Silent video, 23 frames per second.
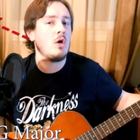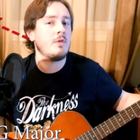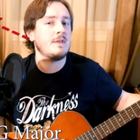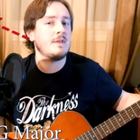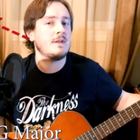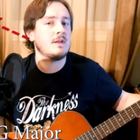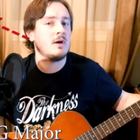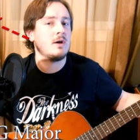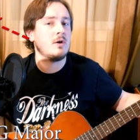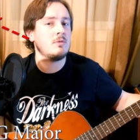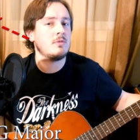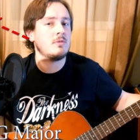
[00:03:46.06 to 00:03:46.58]
the
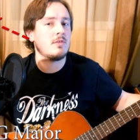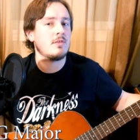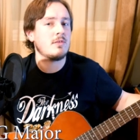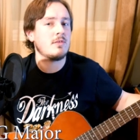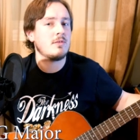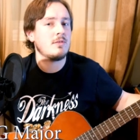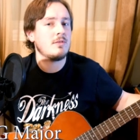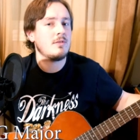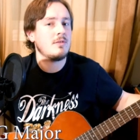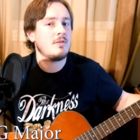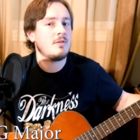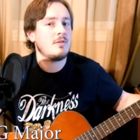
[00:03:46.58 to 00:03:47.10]
notes,
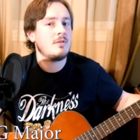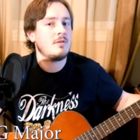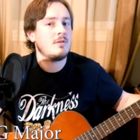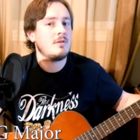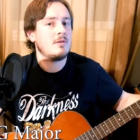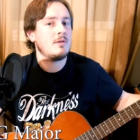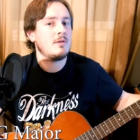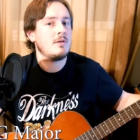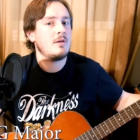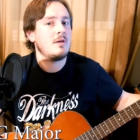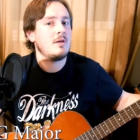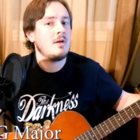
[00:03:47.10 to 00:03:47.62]

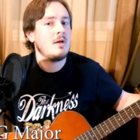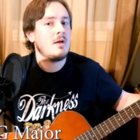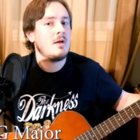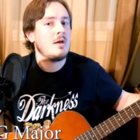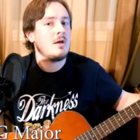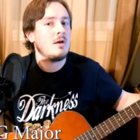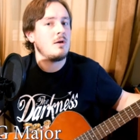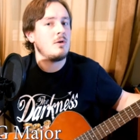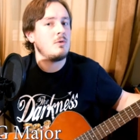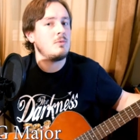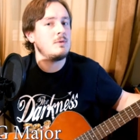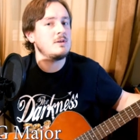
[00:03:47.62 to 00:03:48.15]

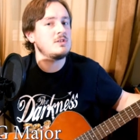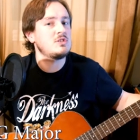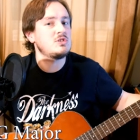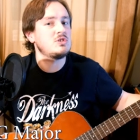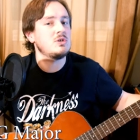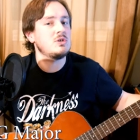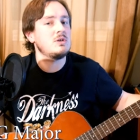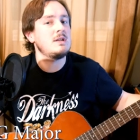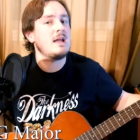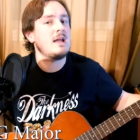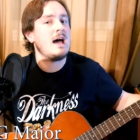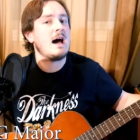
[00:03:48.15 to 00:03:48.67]
we
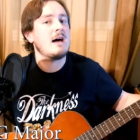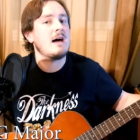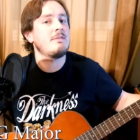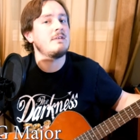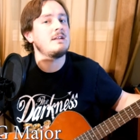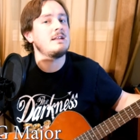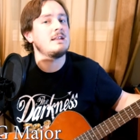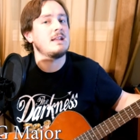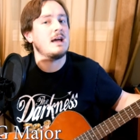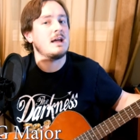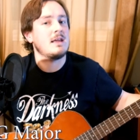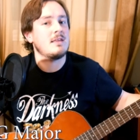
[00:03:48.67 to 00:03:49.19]
should have a
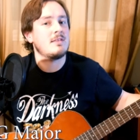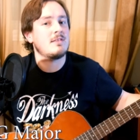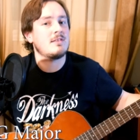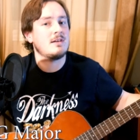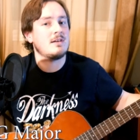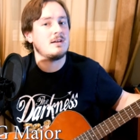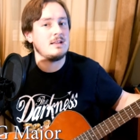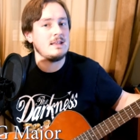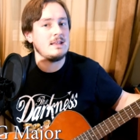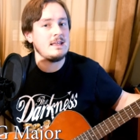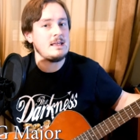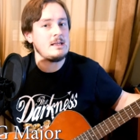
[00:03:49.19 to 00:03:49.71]
nice
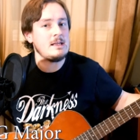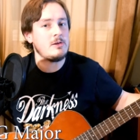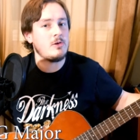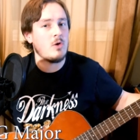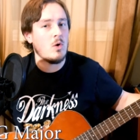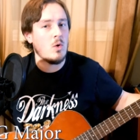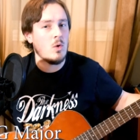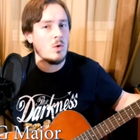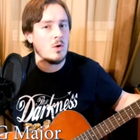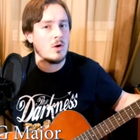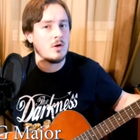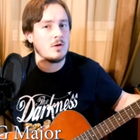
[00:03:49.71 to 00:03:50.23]
clean
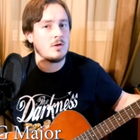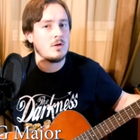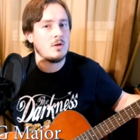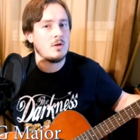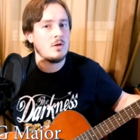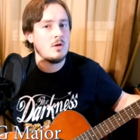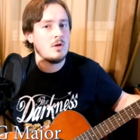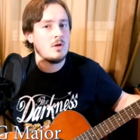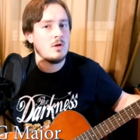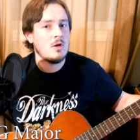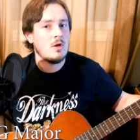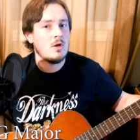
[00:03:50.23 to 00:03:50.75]
chord.
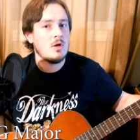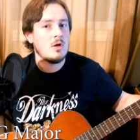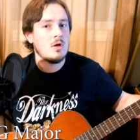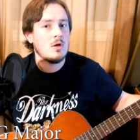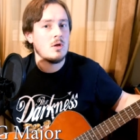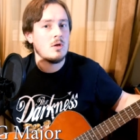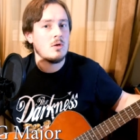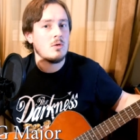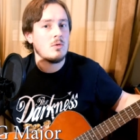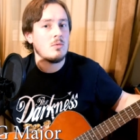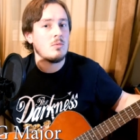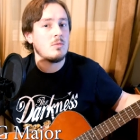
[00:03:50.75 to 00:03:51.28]

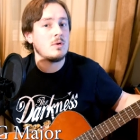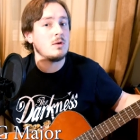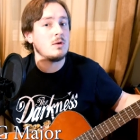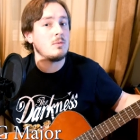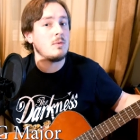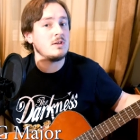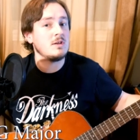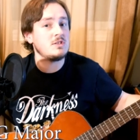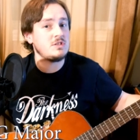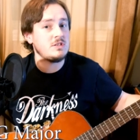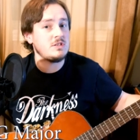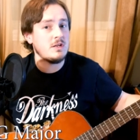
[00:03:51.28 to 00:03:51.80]
What I
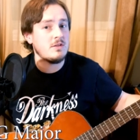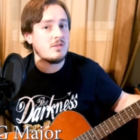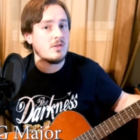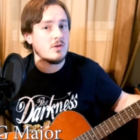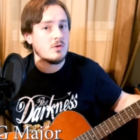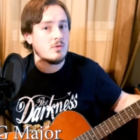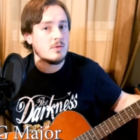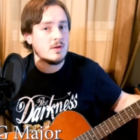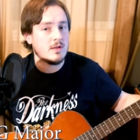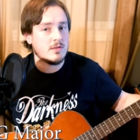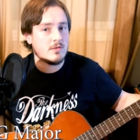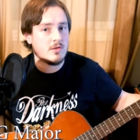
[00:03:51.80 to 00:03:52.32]
want you to
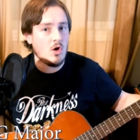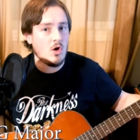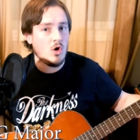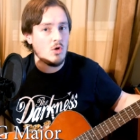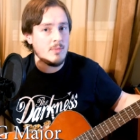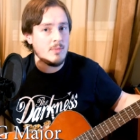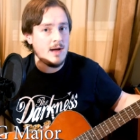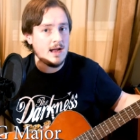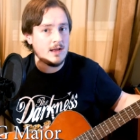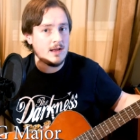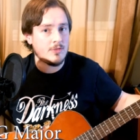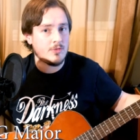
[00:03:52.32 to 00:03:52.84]
do is go
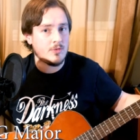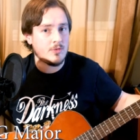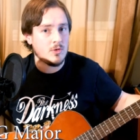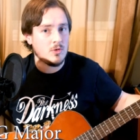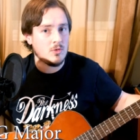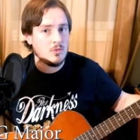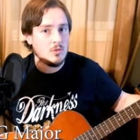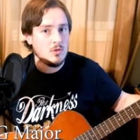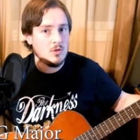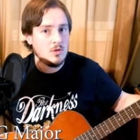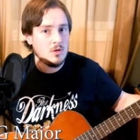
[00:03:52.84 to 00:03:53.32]
back through.